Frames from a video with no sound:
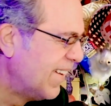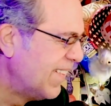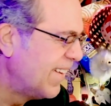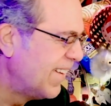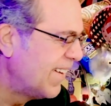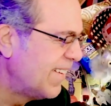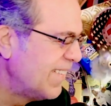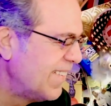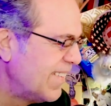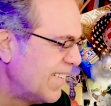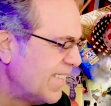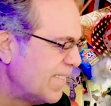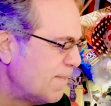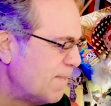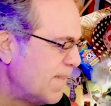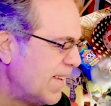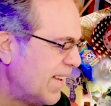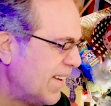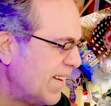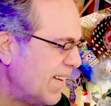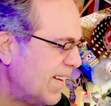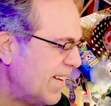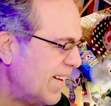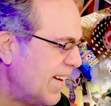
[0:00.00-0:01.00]
They're just
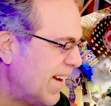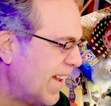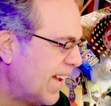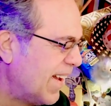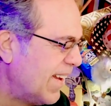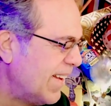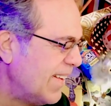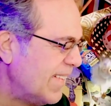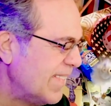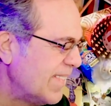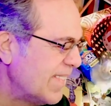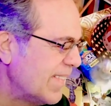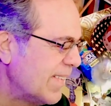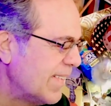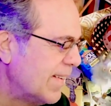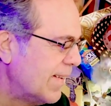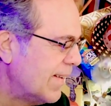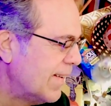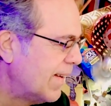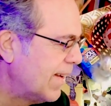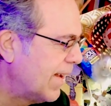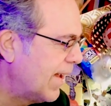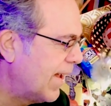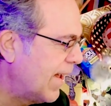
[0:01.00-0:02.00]
being nice.
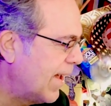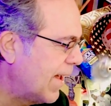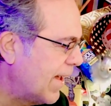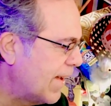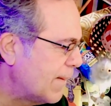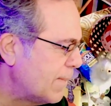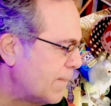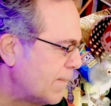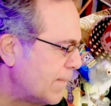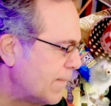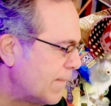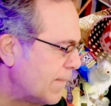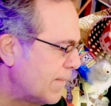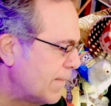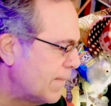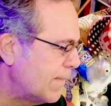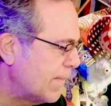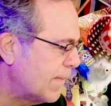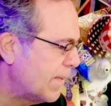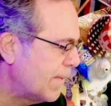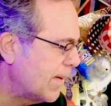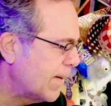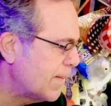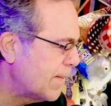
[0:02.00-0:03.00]

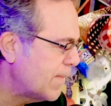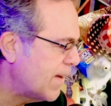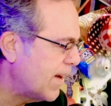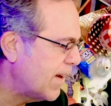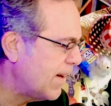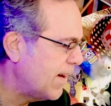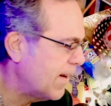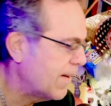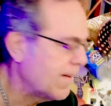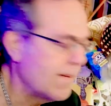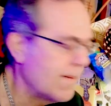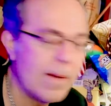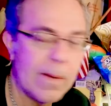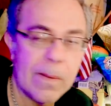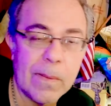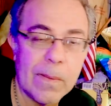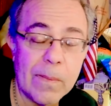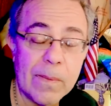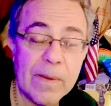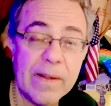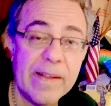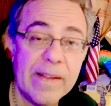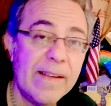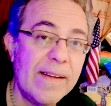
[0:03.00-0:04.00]
Where am I here?
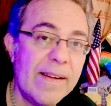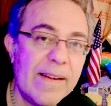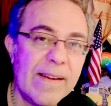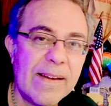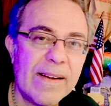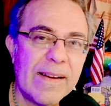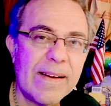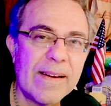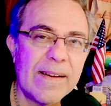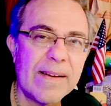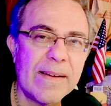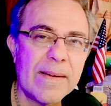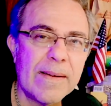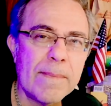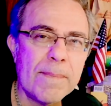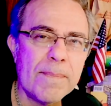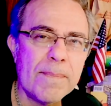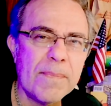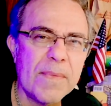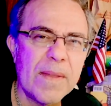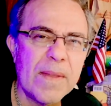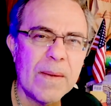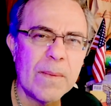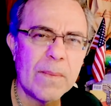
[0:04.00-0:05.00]
Oh,
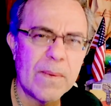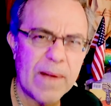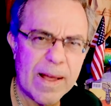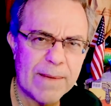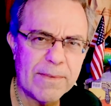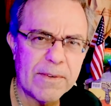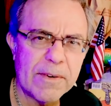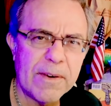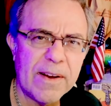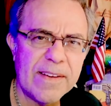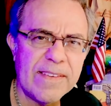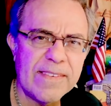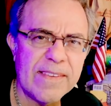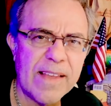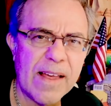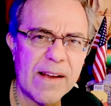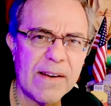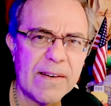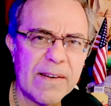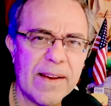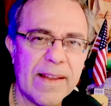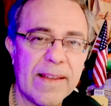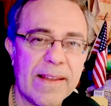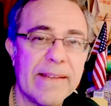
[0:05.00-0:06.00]
well, have a great
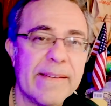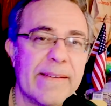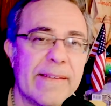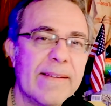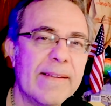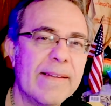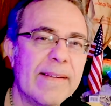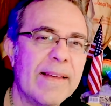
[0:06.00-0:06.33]
Saturday.